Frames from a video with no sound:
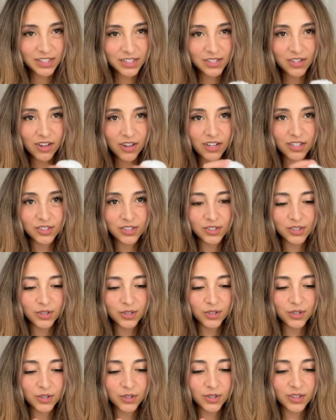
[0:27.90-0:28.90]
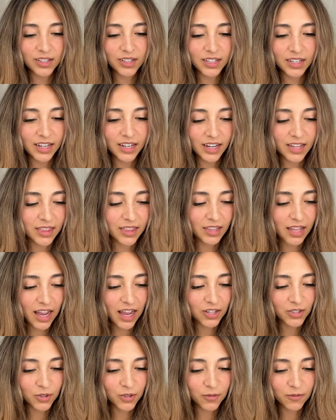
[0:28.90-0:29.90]
It's not a circle in
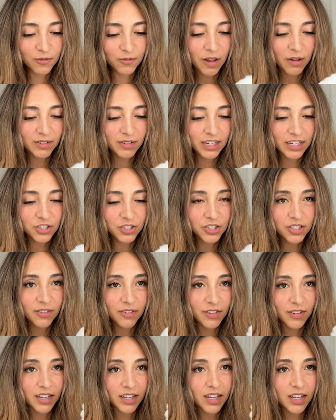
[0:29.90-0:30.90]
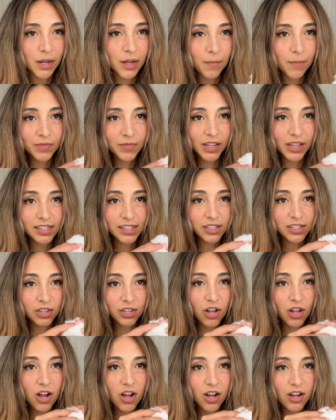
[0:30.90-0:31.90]
the actual foundation of it.
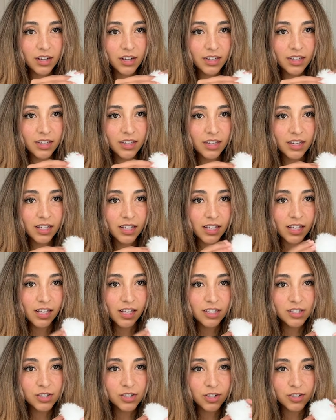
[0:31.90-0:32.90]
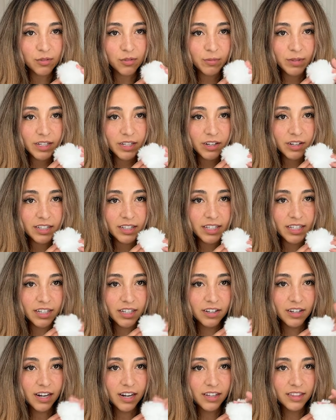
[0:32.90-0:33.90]
It's long. It starts from here and
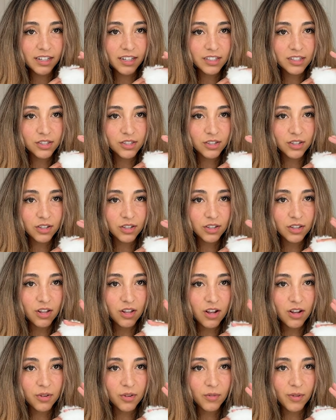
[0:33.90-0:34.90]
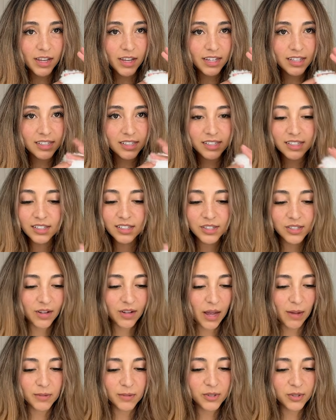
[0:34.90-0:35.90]
here, and then it's long ways.
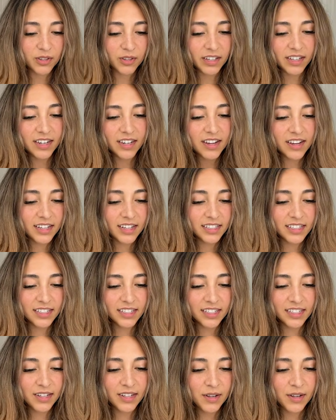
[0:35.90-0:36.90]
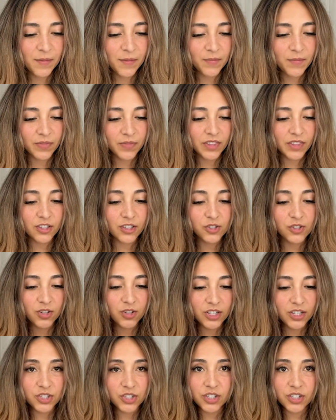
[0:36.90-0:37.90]
So absolutely not. The
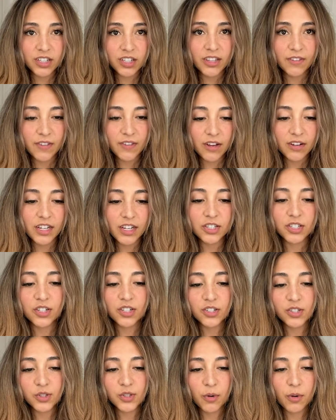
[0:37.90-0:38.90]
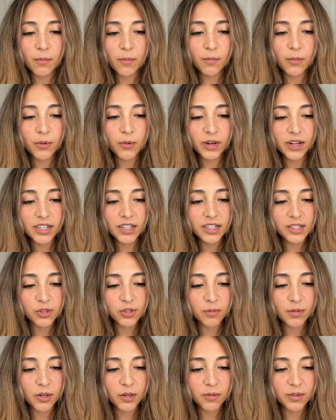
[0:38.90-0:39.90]
structure in the foundation is so important.
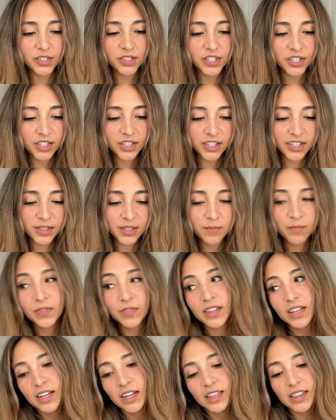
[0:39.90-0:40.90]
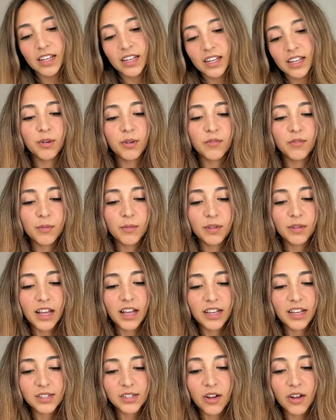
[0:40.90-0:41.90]
This will be a return. The other one
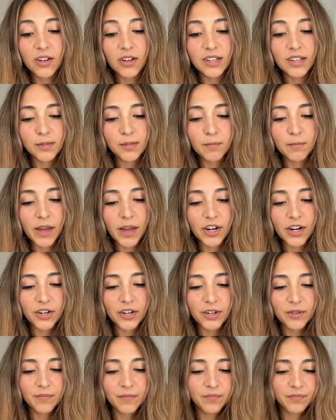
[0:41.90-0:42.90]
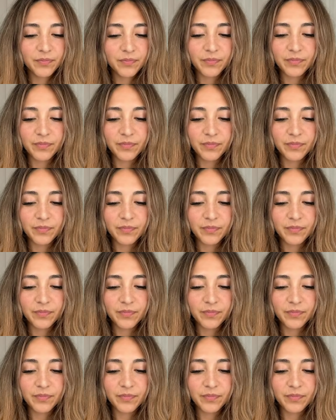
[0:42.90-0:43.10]
from the last haul is better.